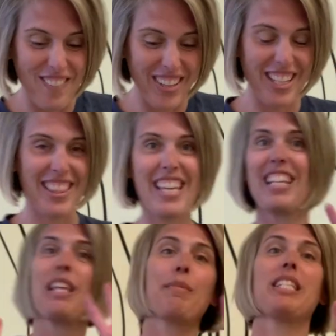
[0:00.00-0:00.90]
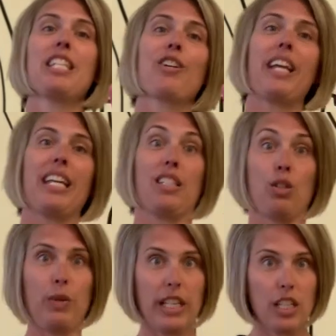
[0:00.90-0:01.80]
What do you think? Let me see your hands.
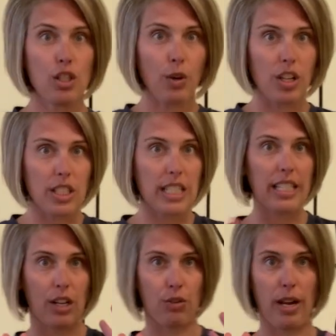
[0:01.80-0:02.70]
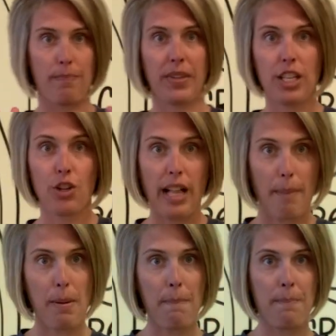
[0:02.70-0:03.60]
We need to do our sit down rhyme. Can you
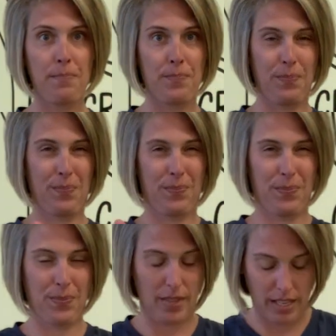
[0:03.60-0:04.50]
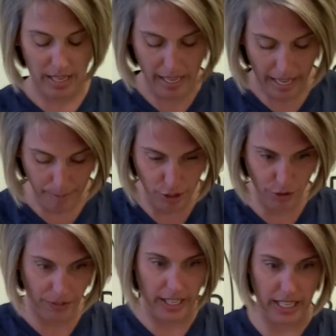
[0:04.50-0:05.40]
clap them? How about
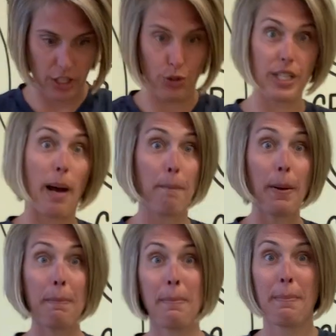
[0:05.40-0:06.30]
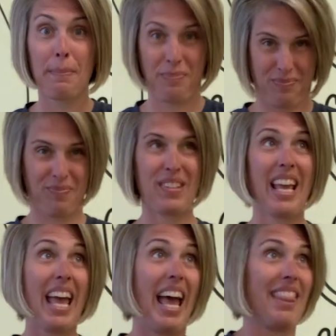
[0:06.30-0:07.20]
your feet? Can you stomp them?
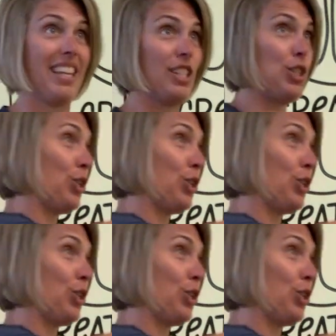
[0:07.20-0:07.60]
And let's